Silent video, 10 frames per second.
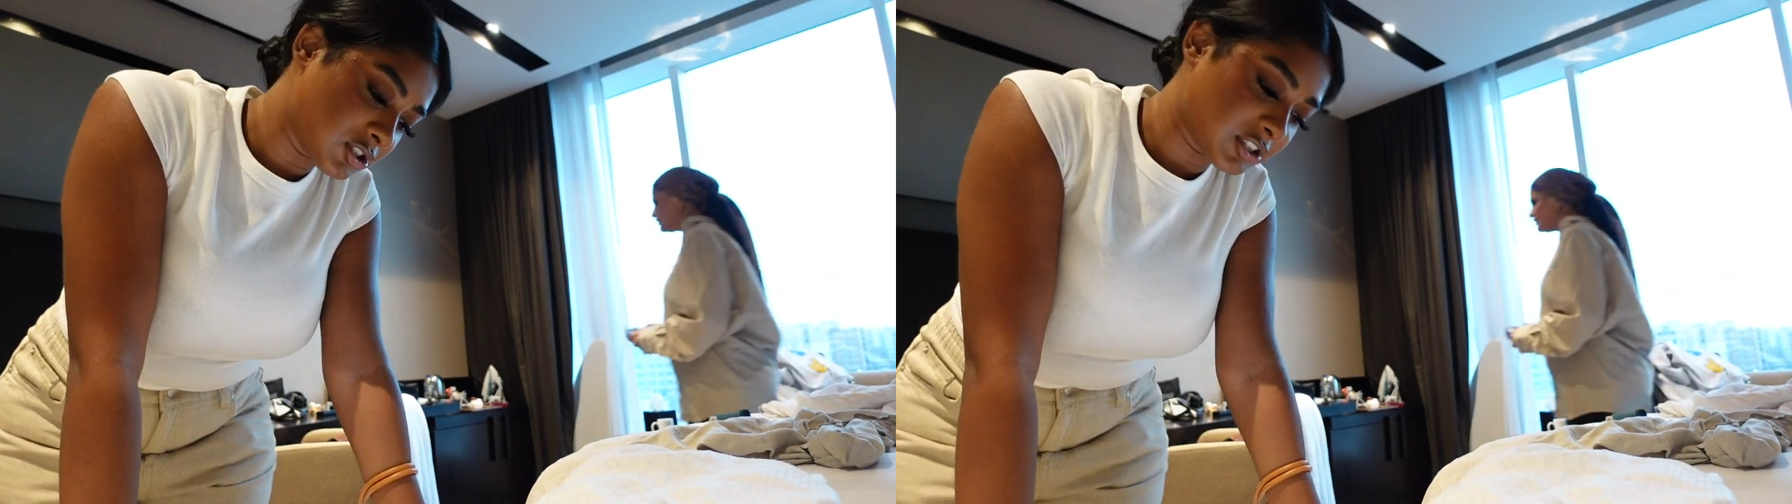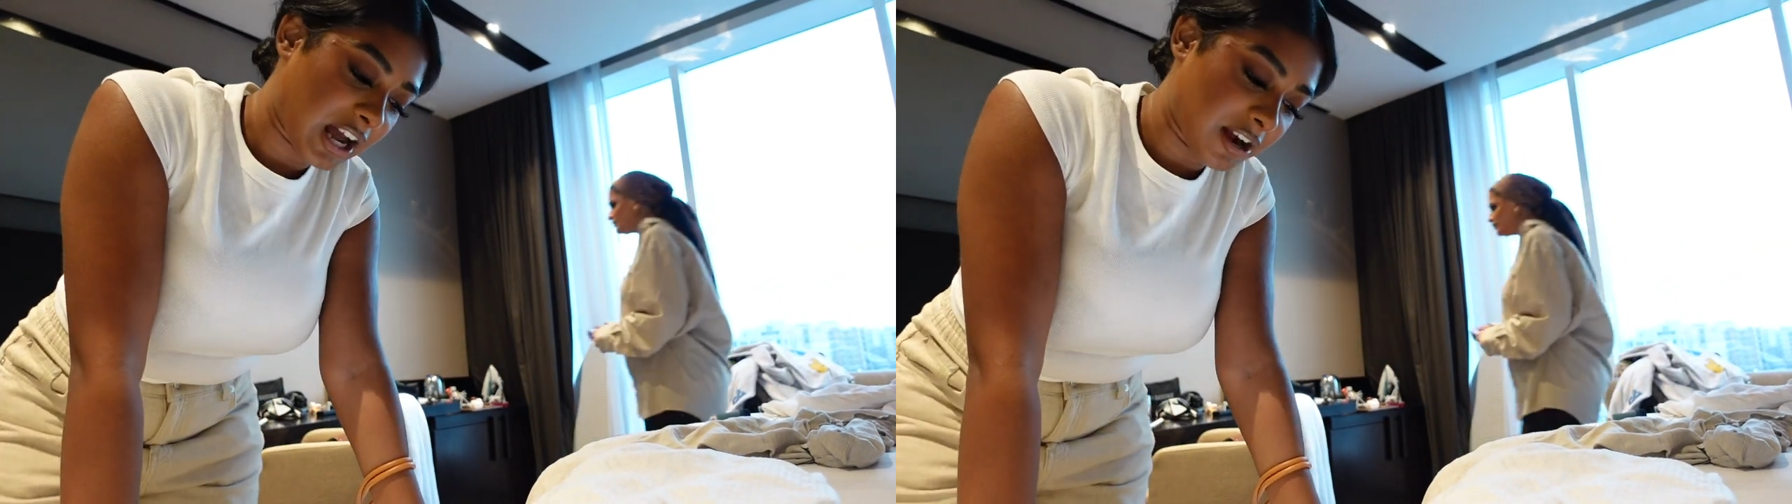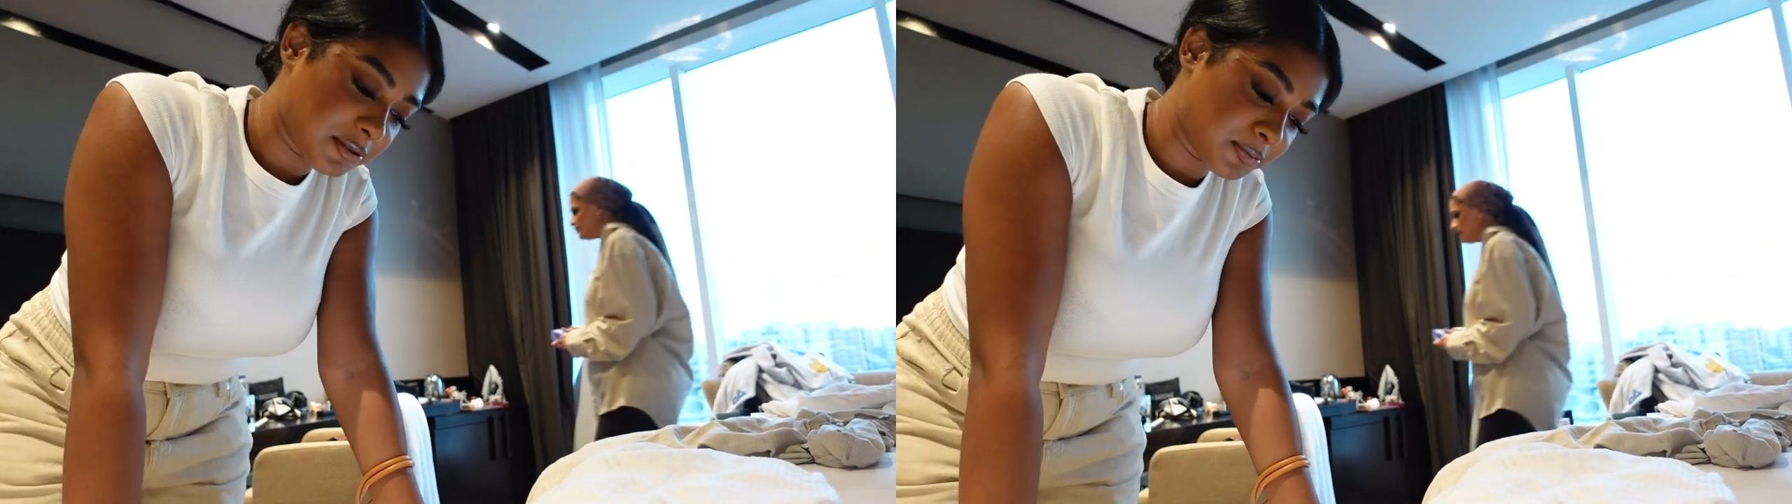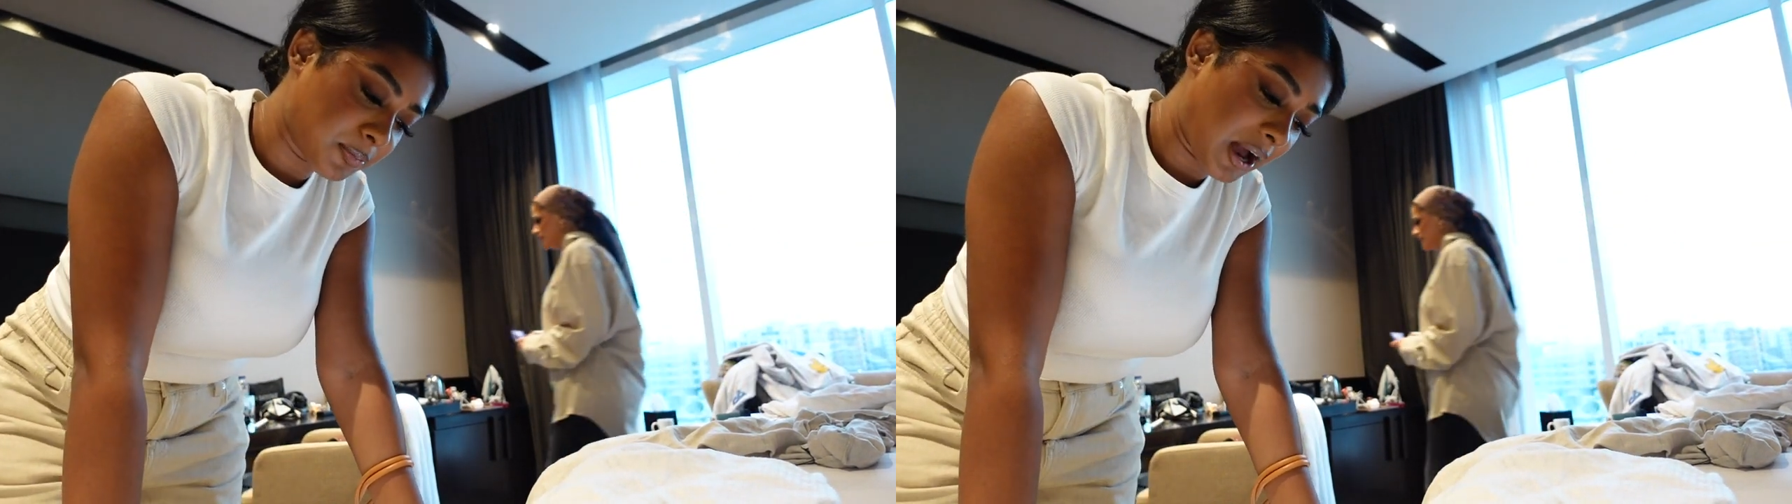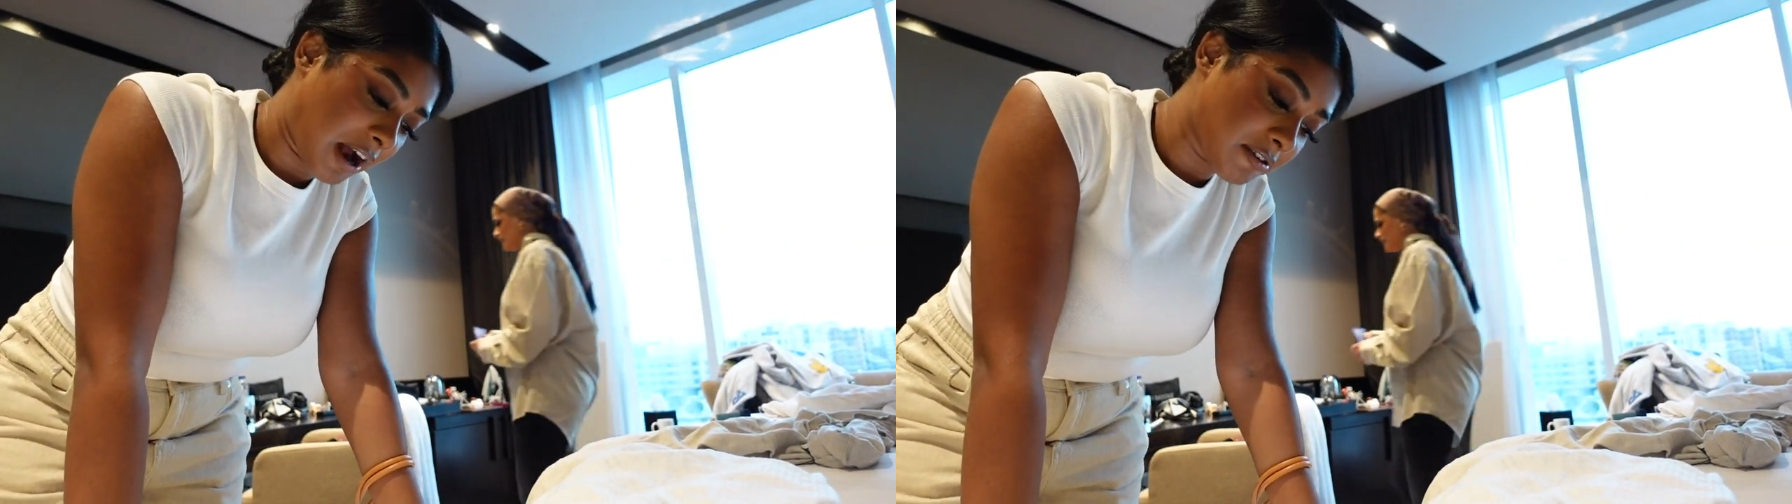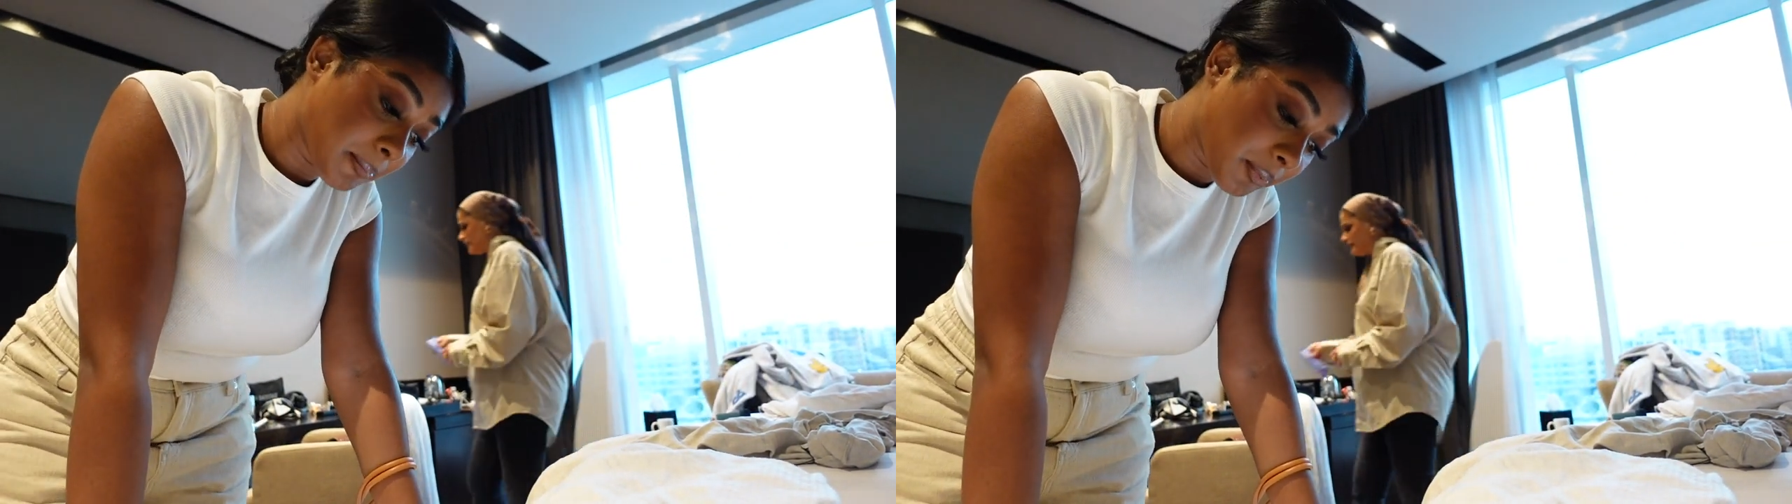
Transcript: in the Arab